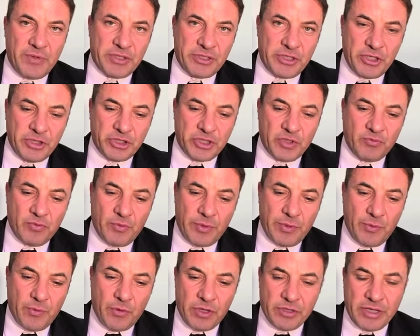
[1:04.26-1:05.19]
petition would
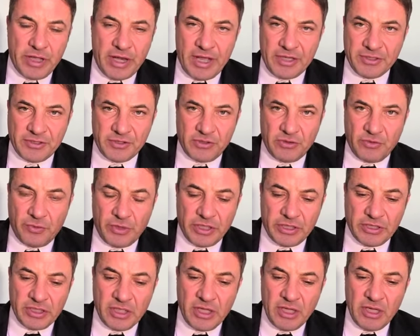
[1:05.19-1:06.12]
be one that has to do
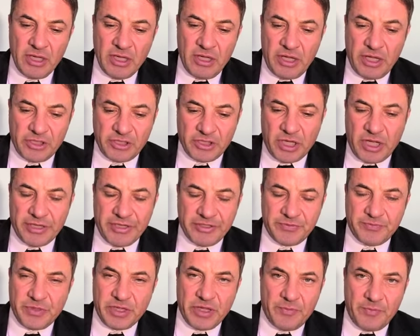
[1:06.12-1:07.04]
with a child
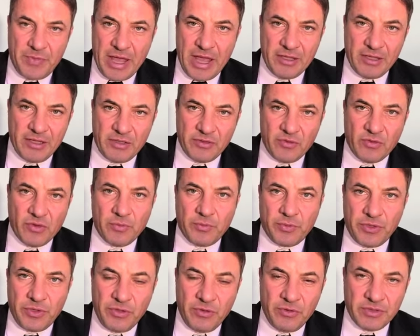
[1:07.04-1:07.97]
has been abandoned or
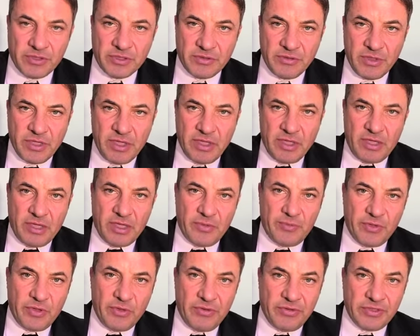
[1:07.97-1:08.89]
abused.
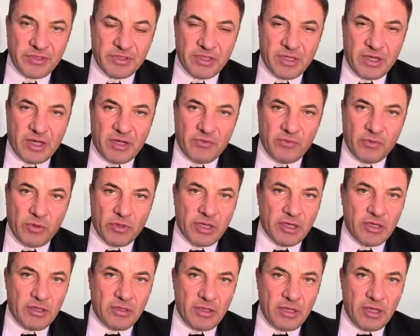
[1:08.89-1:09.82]
Abuse will
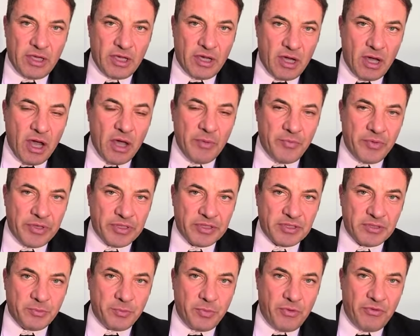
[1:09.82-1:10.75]

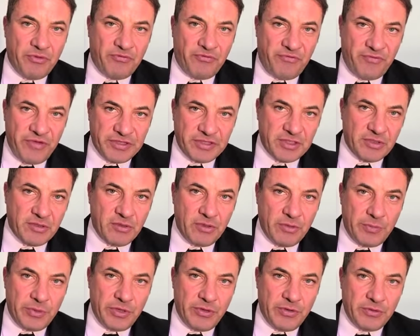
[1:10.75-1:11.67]
encompass both physical
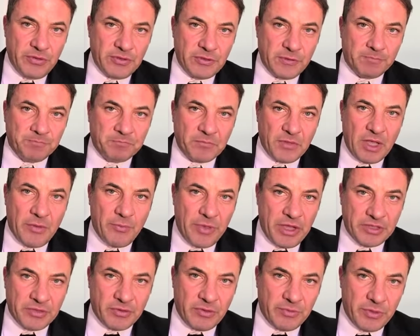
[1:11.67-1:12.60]
abuse and
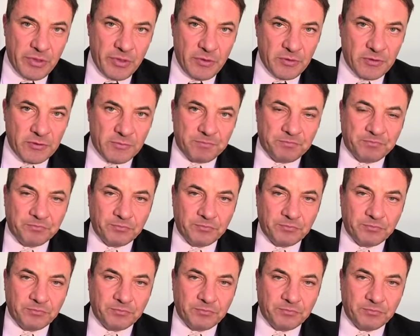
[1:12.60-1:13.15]
mental abuse.